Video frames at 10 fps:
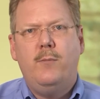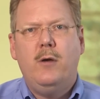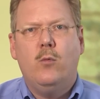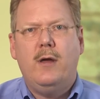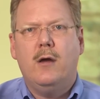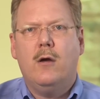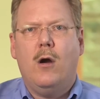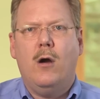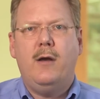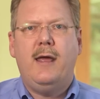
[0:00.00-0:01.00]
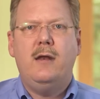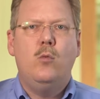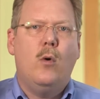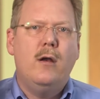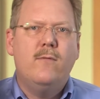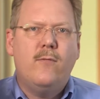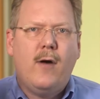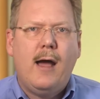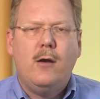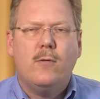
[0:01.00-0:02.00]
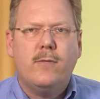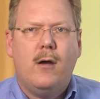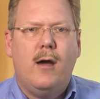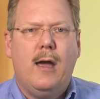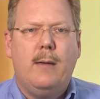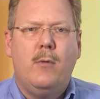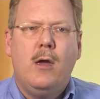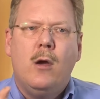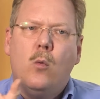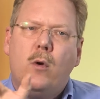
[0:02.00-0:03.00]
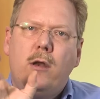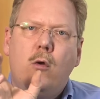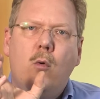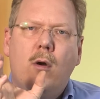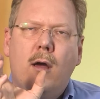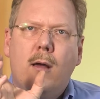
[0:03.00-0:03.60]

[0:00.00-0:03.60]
be reincarnated one final time when you